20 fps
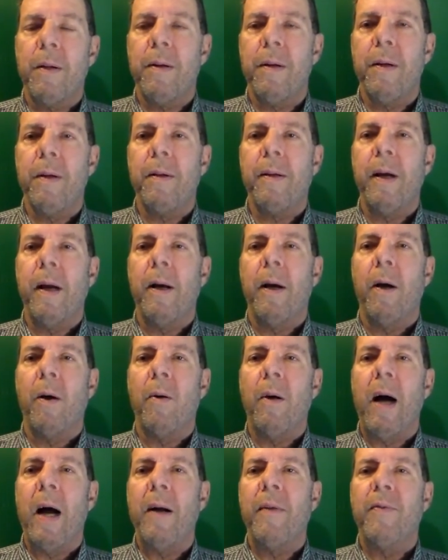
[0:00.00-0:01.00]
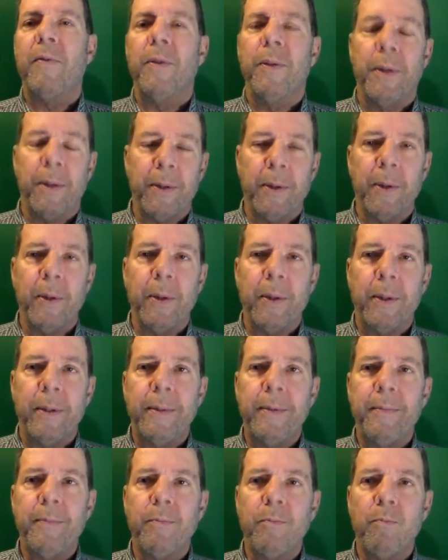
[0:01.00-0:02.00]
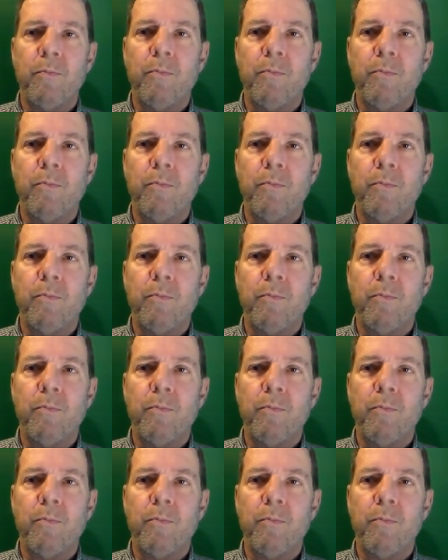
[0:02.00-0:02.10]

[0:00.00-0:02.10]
she's done all right for a girl.